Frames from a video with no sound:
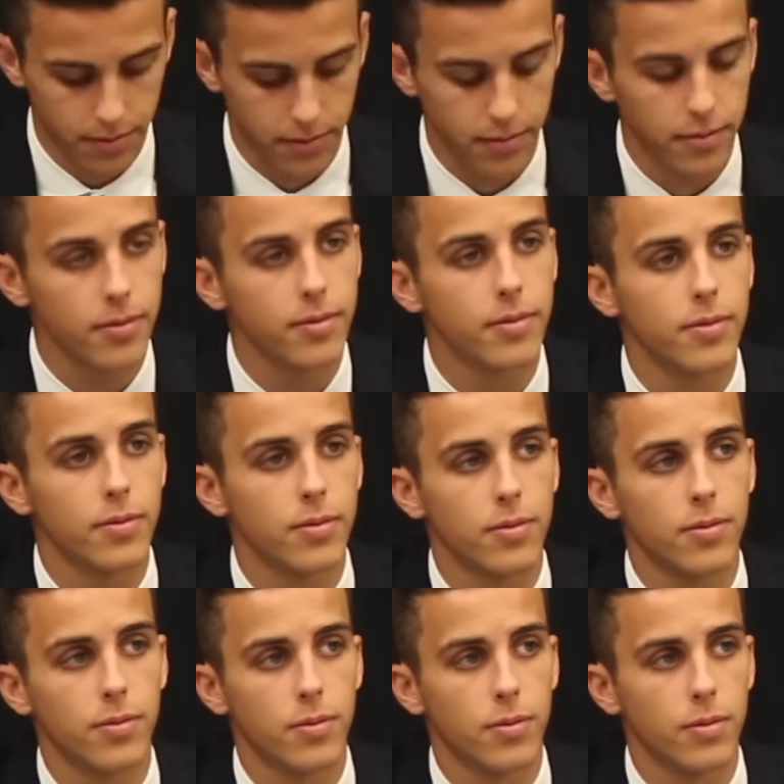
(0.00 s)

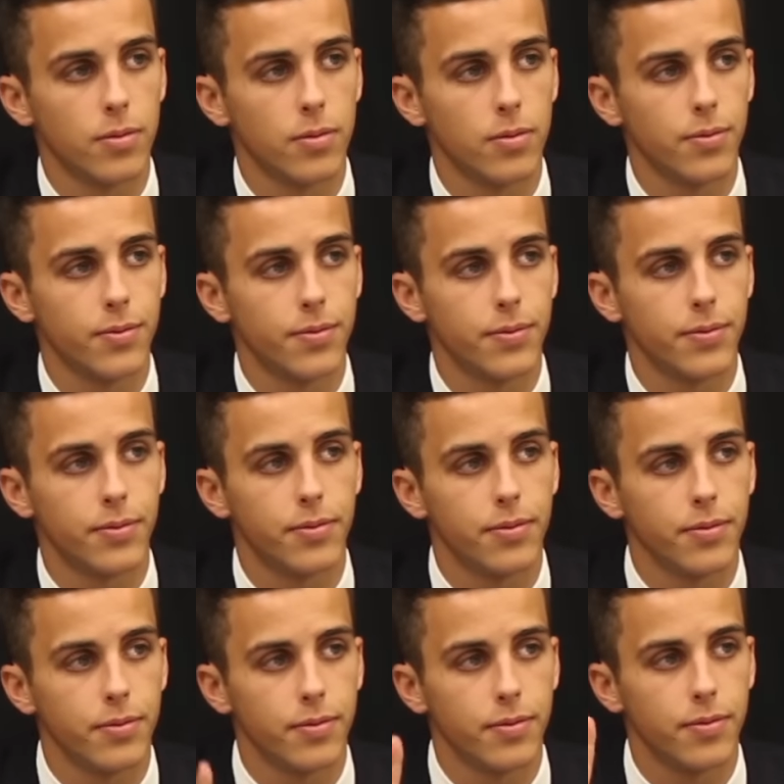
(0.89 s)

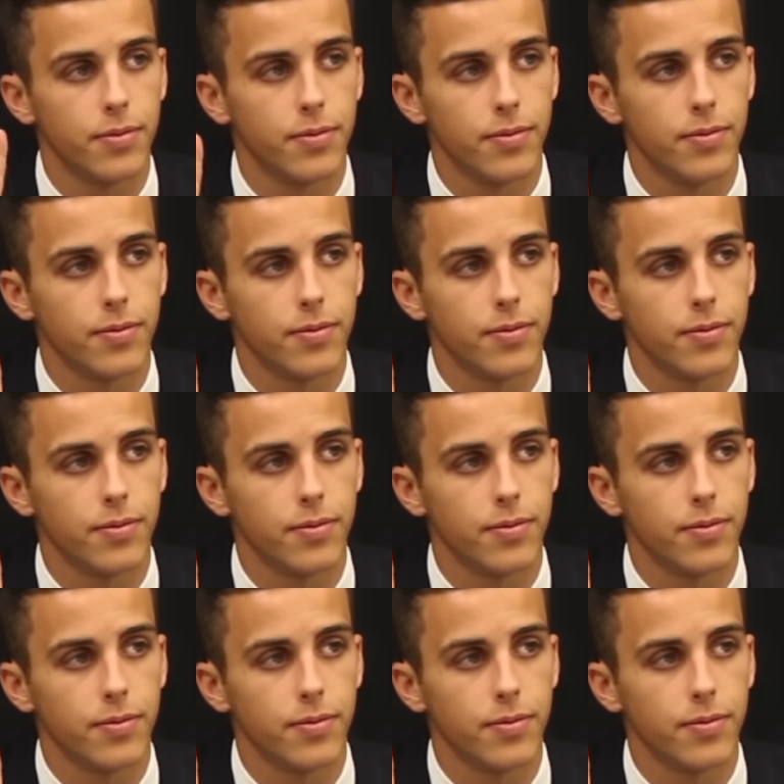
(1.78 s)
The person shown says nothing.